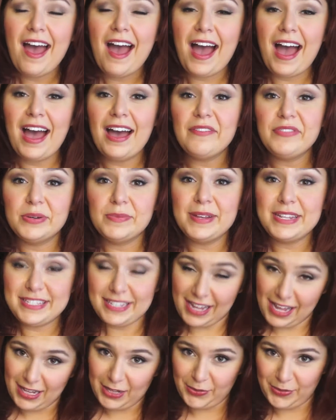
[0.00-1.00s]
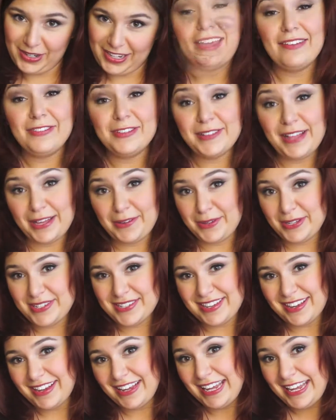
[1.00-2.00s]
Have an amazing Halloween. If you like what you
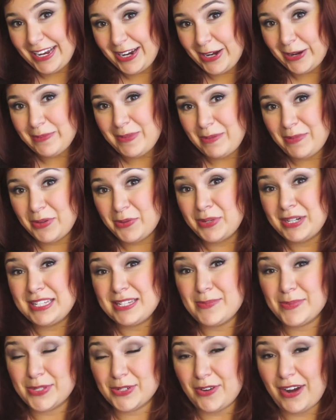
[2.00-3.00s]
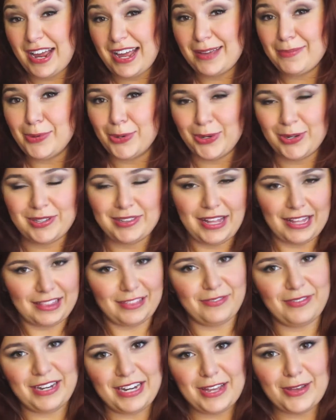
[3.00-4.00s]
saw here, maybe you want to subscribe or like
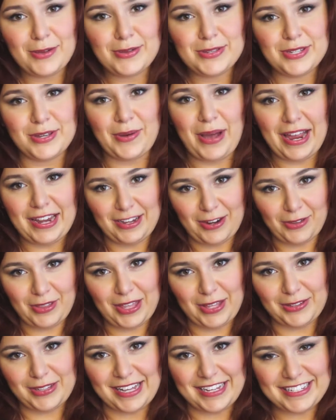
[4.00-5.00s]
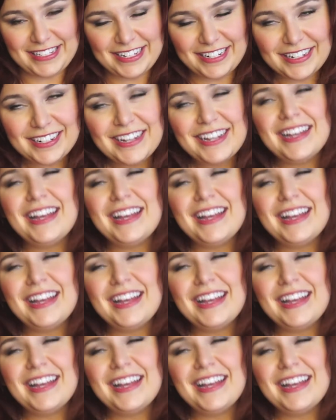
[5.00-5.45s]
the video so I know that you liked it.